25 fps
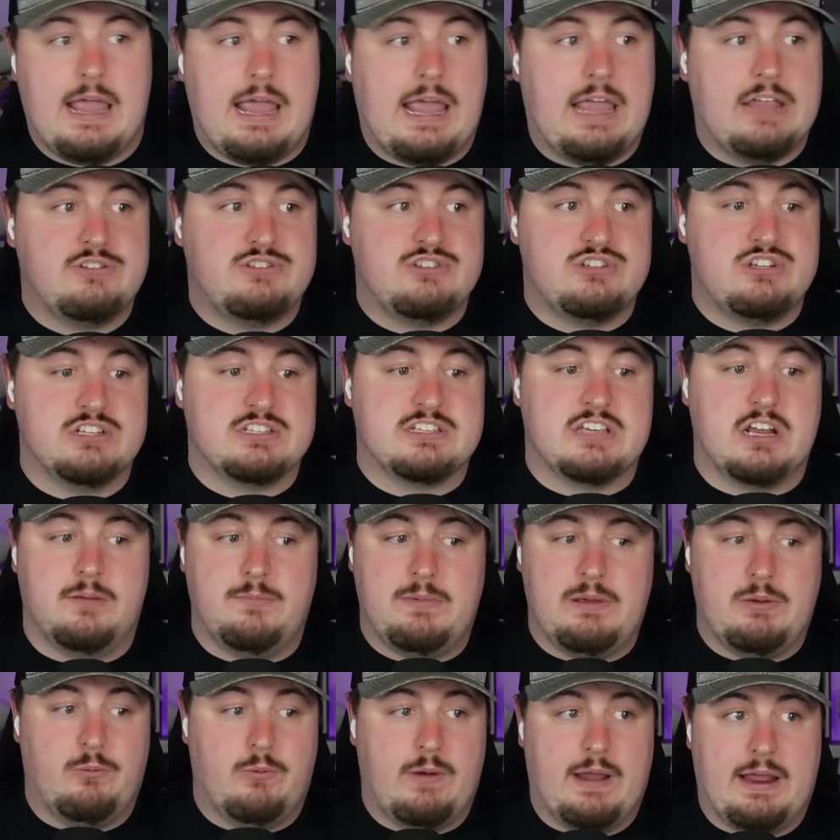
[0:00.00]
It's just going to
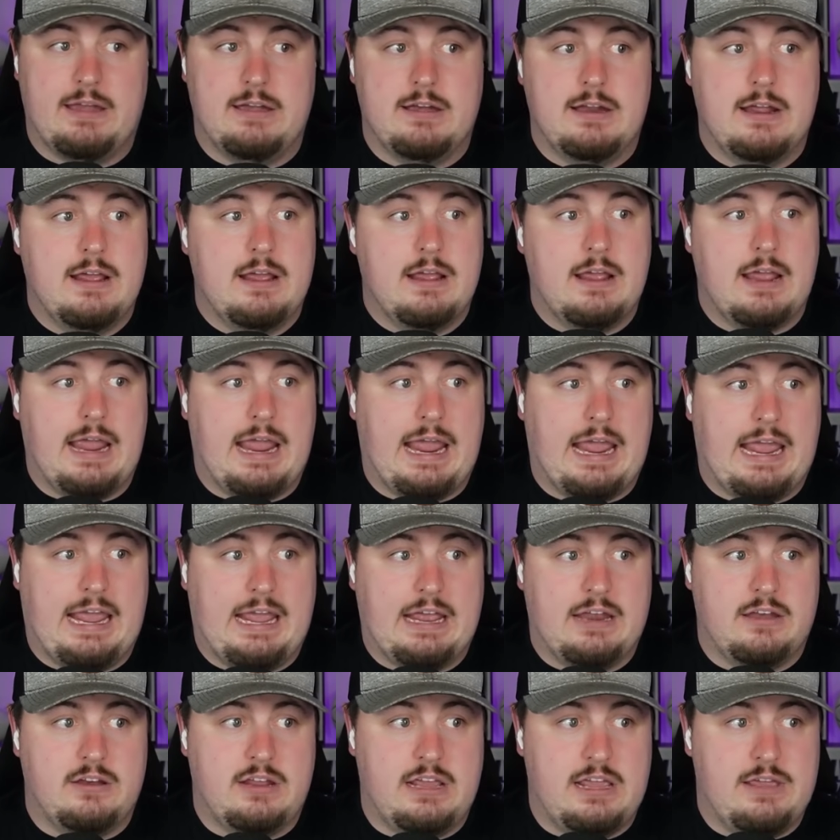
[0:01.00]
be when.
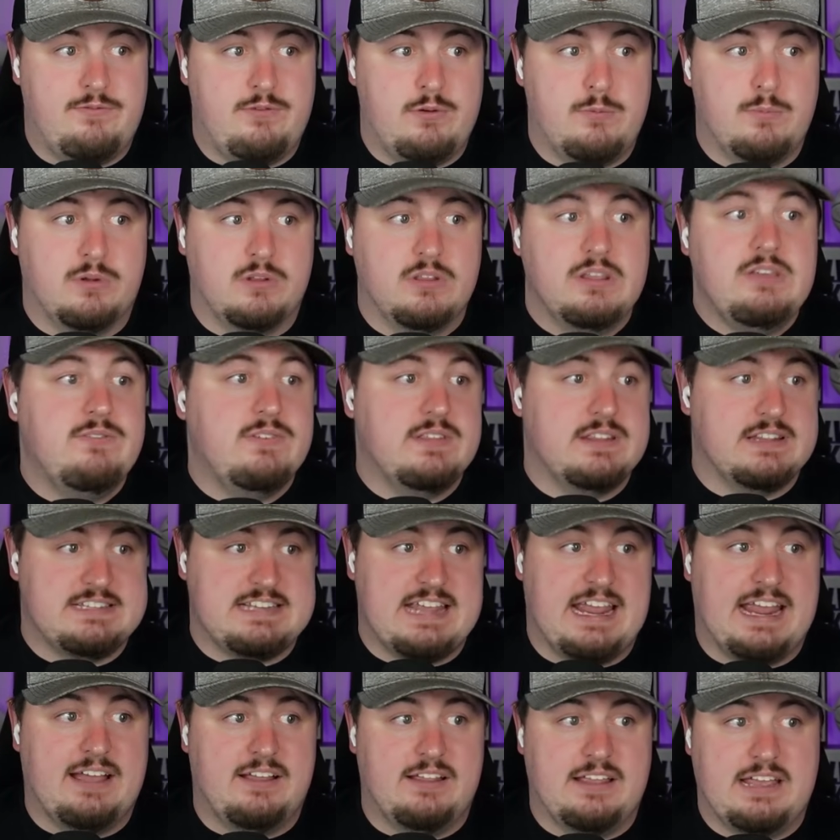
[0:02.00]
And if you believe in the
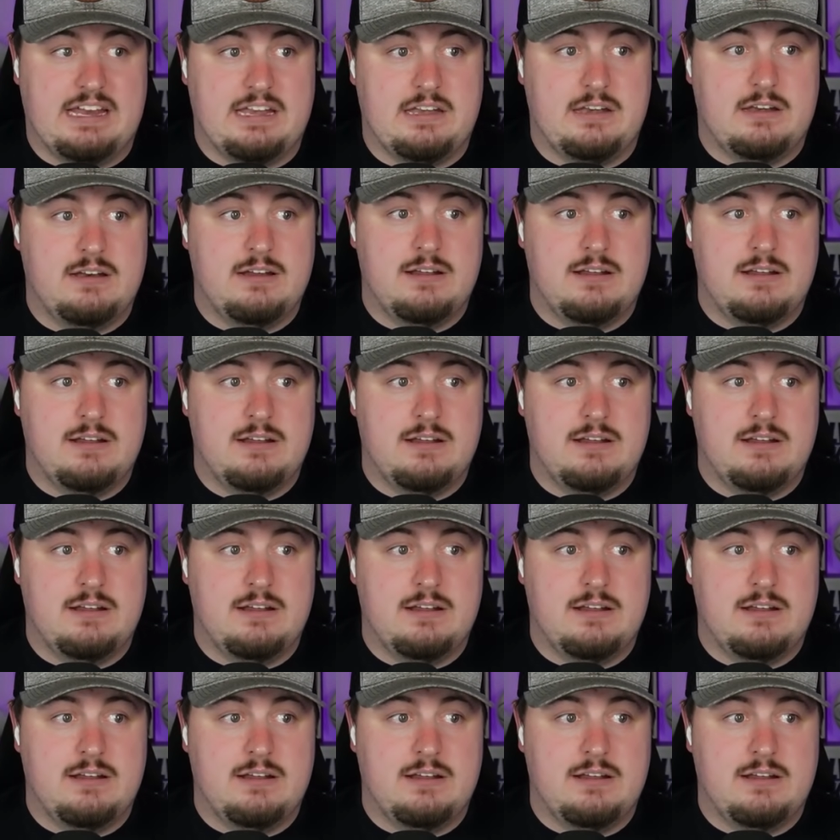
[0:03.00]
talent,